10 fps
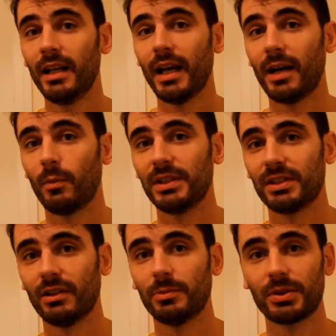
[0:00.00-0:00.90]
at
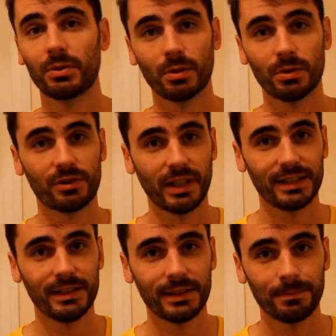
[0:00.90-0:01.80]
winter obstacle course
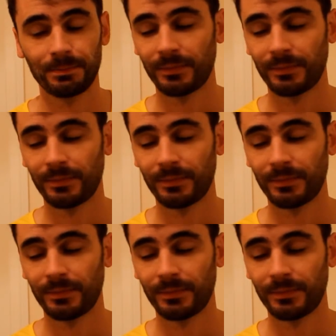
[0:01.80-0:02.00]
races.